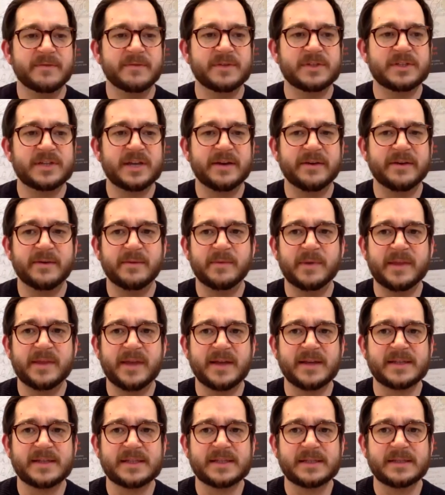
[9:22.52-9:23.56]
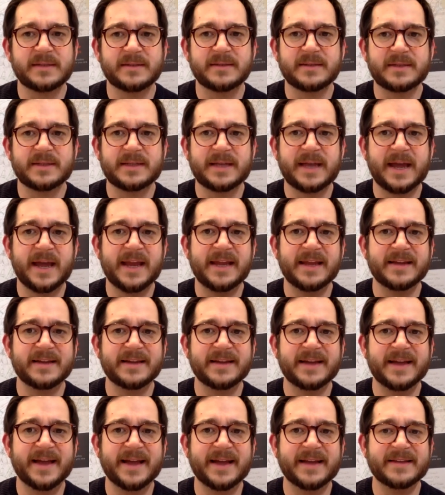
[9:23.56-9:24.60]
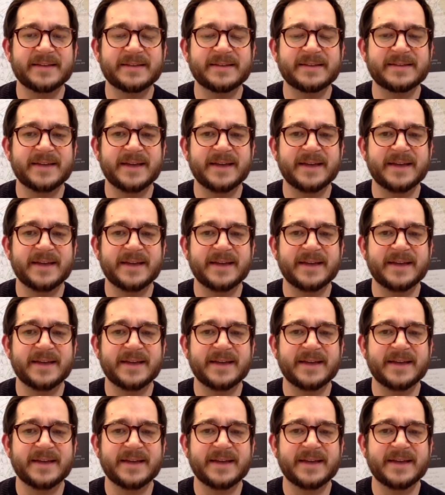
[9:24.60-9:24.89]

with us today, and